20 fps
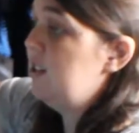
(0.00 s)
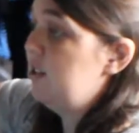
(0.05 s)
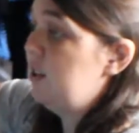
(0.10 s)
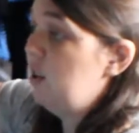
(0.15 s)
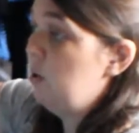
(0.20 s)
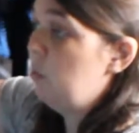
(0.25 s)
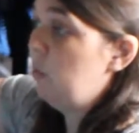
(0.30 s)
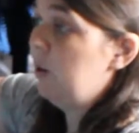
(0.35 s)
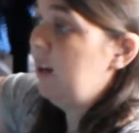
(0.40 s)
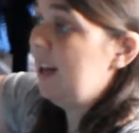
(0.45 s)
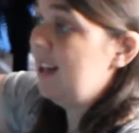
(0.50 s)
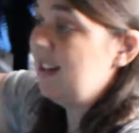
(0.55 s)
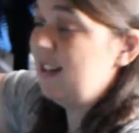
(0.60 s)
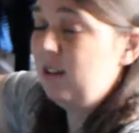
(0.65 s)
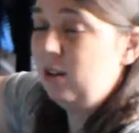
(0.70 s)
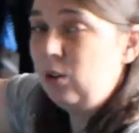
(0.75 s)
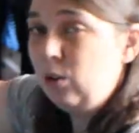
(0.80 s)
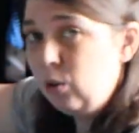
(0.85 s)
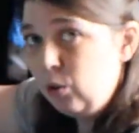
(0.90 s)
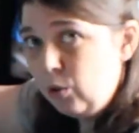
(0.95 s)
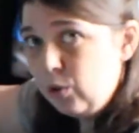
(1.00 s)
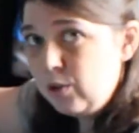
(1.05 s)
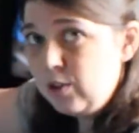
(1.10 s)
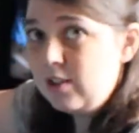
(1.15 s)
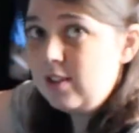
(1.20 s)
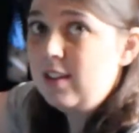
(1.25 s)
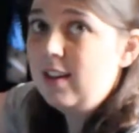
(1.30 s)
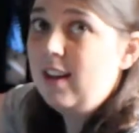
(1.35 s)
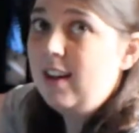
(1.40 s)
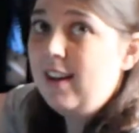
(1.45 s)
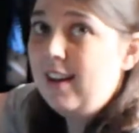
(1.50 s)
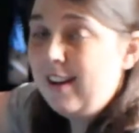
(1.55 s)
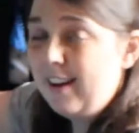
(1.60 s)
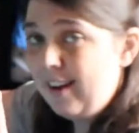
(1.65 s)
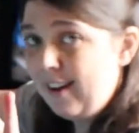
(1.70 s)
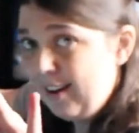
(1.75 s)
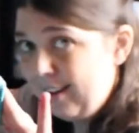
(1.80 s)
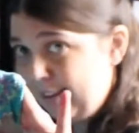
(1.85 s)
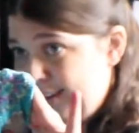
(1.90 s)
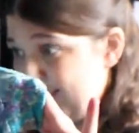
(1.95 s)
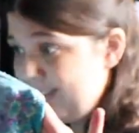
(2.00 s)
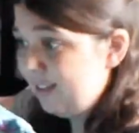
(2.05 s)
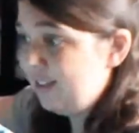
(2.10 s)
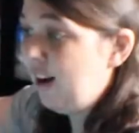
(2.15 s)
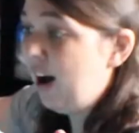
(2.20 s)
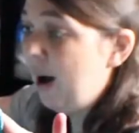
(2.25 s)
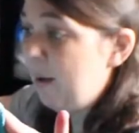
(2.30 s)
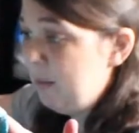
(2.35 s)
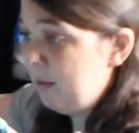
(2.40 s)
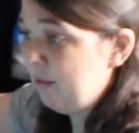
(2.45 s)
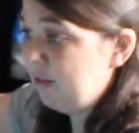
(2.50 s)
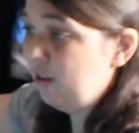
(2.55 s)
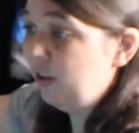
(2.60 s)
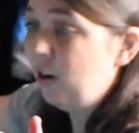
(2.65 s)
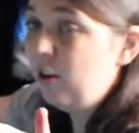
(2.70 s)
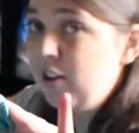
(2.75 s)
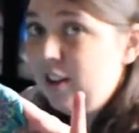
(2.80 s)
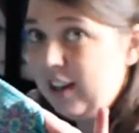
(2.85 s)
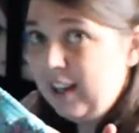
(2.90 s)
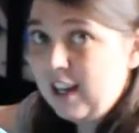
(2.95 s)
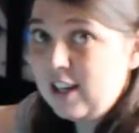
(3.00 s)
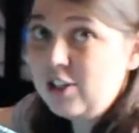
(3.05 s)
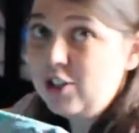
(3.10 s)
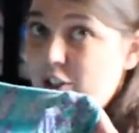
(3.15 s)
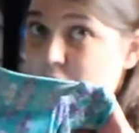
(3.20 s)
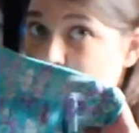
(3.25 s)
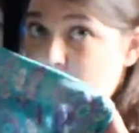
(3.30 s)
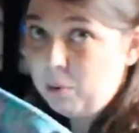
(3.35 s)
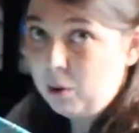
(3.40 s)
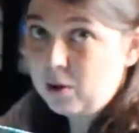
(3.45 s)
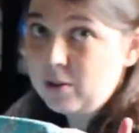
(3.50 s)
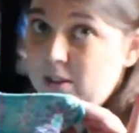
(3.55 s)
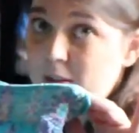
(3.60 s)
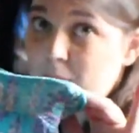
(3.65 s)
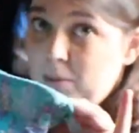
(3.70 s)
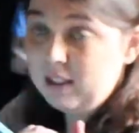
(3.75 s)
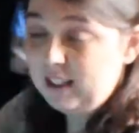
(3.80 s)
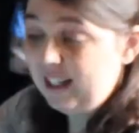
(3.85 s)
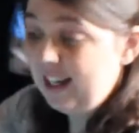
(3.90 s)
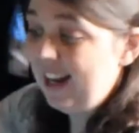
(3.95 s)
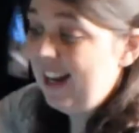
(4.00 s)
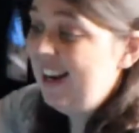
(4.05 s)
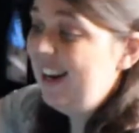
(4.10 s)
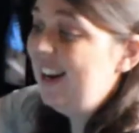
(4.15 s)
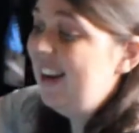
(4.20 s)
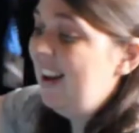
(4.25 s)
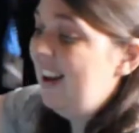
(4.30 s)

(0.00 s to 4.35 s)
so you want as loose a type of clothing as you can possibly get.